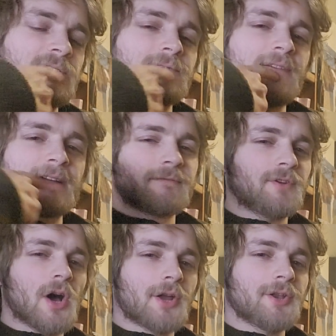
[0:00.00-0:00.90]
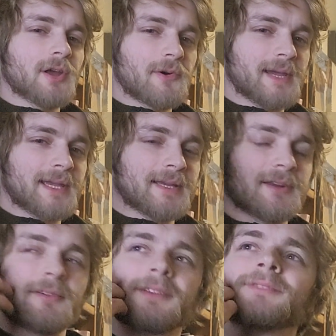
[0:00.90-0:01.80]
fact of not knowing,
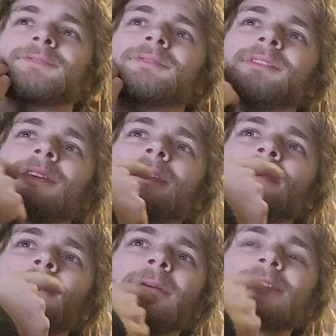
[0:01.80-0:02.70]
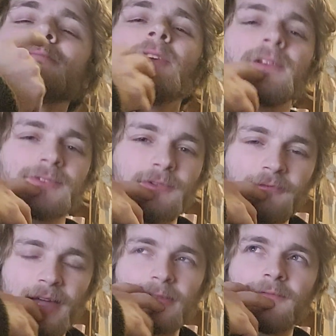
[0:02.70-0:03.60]
like there's the epistemological
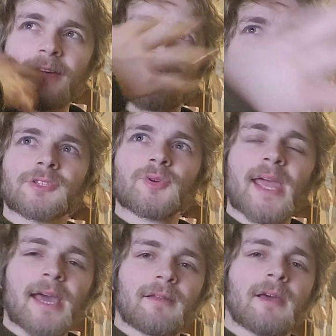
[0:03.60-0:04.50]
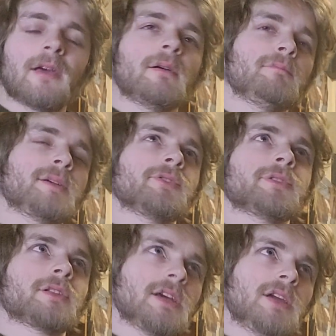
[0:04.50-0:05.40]
fact, the fact that you can't
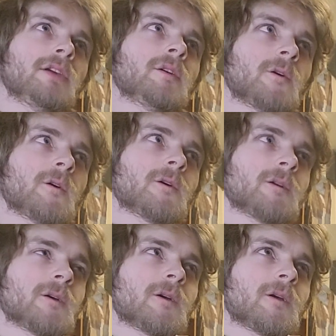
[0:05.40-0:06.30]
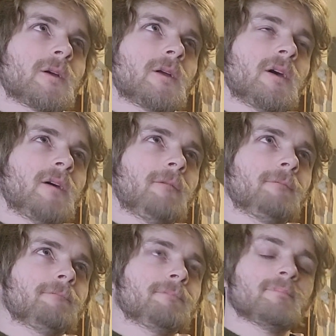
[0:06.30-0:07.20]
empirically,
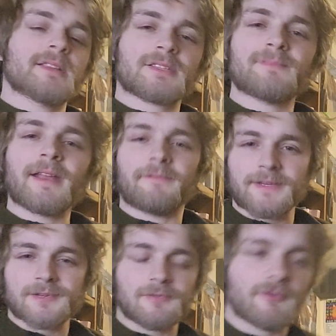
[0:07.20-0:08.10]
it's metaphysical,